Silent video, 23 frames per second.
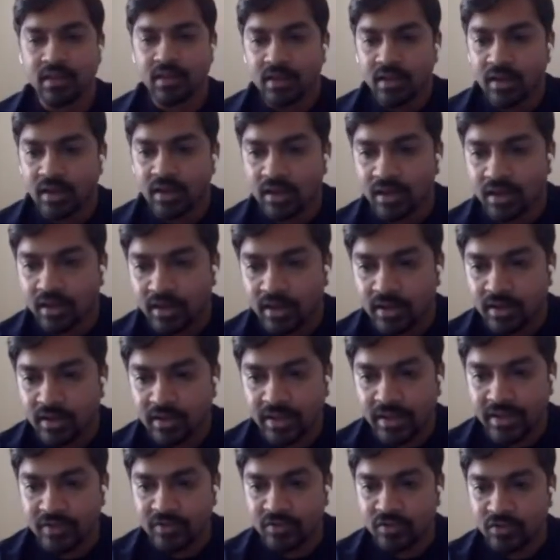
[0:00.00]
uh,
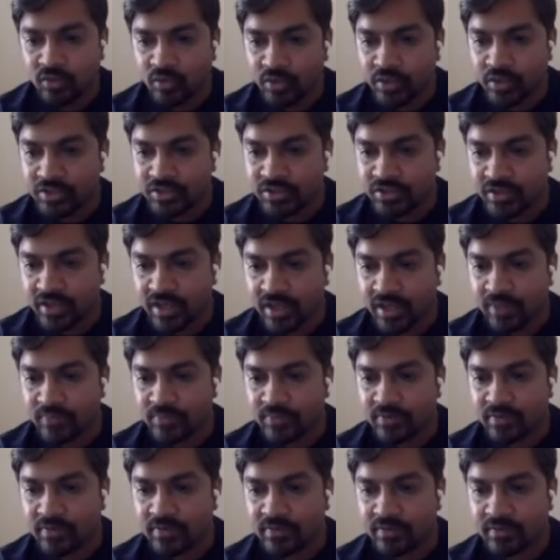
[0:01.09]
like storage
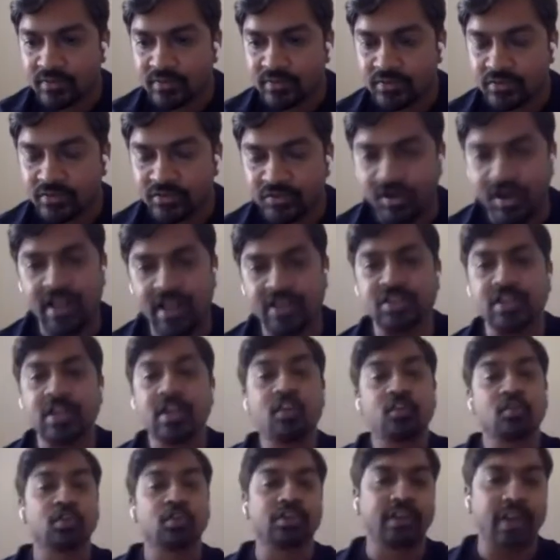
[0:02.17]
types, trash.
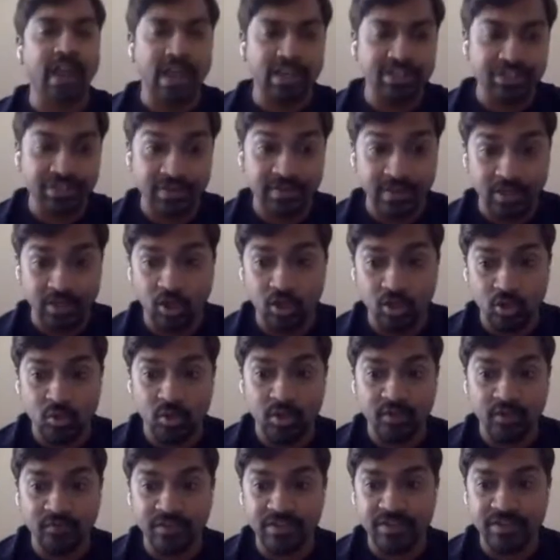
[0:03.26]
So trash is an ongoing
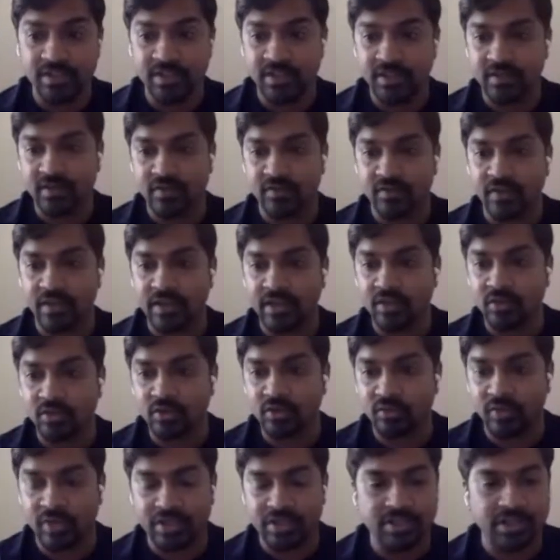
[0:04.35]
feature. That's a very good
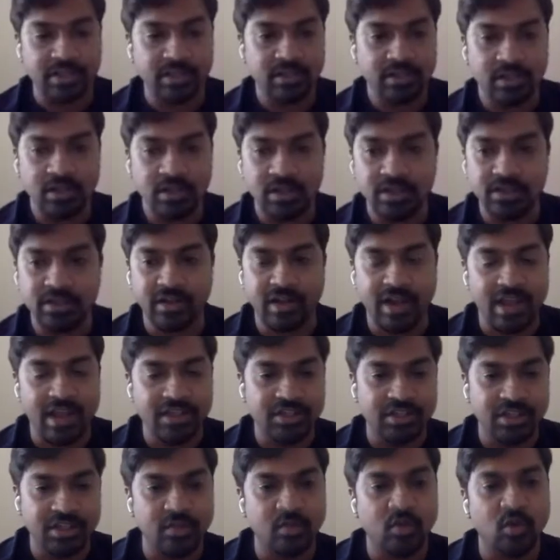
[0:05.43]
question. Uh, trash
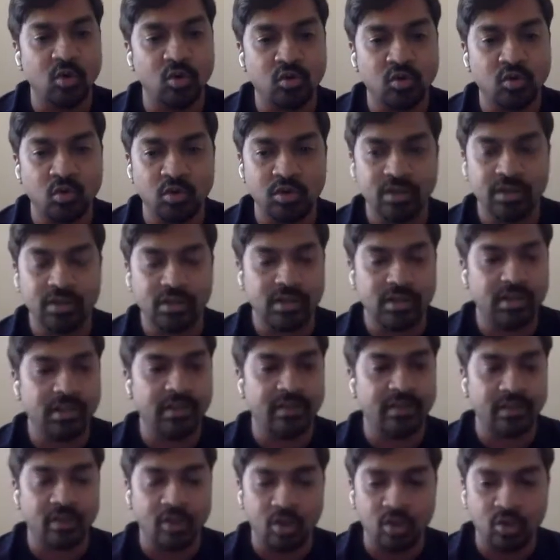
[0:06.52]
in ozone is
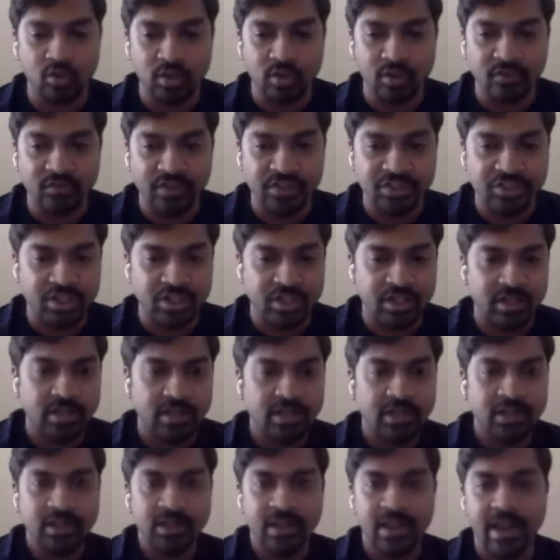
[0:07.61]
an ongoing feature,
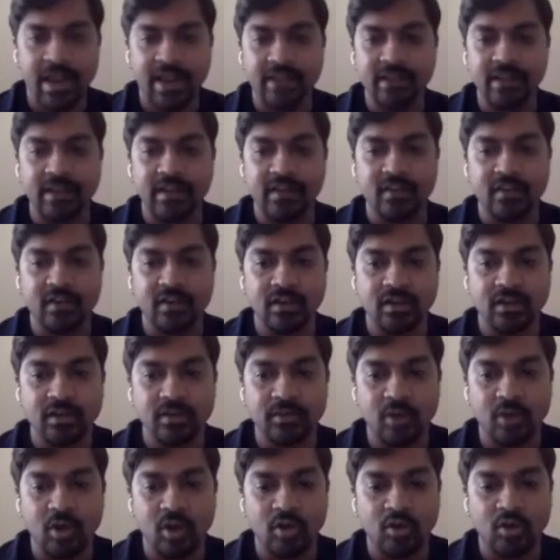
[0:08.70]
and there is a
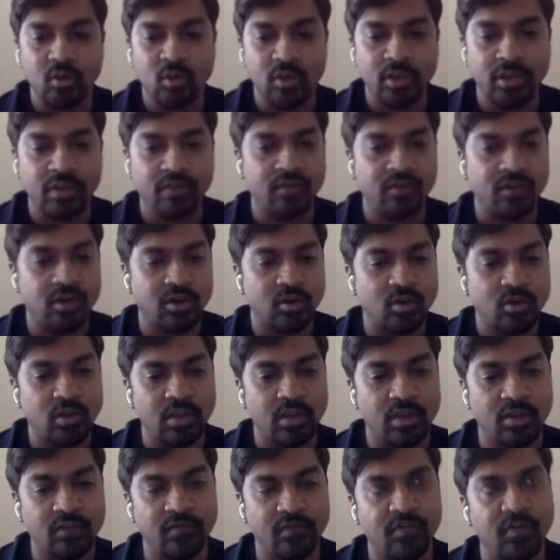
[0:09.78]
ongoing work going
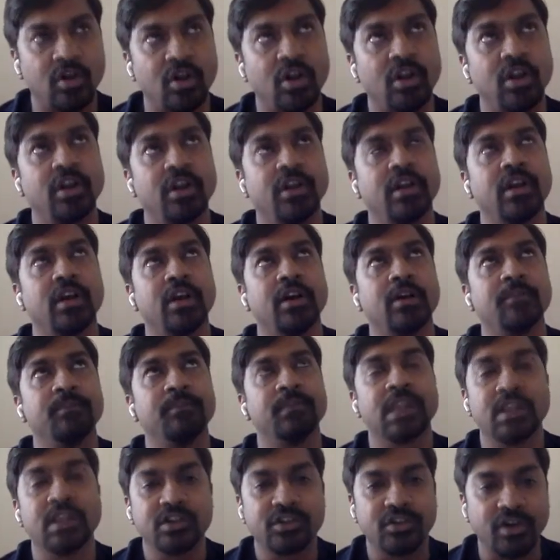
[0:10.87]
on for um,
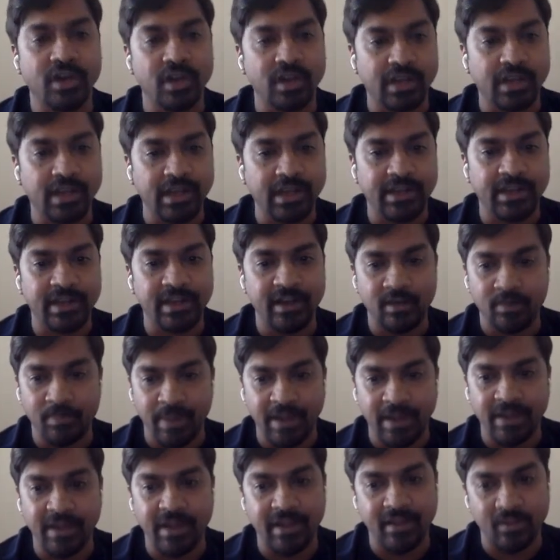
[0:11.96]
truncate and
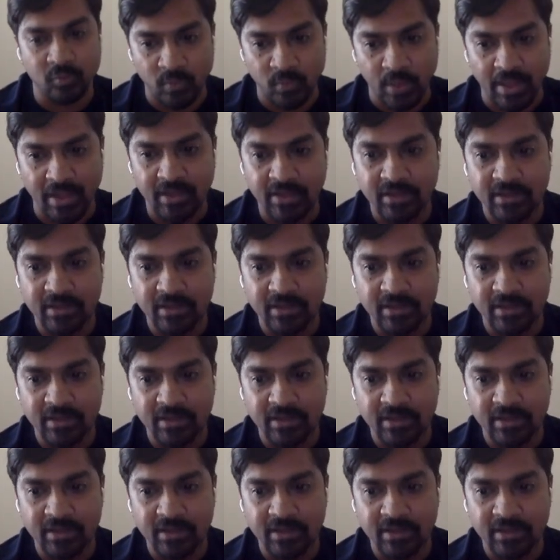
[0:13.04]
append as well,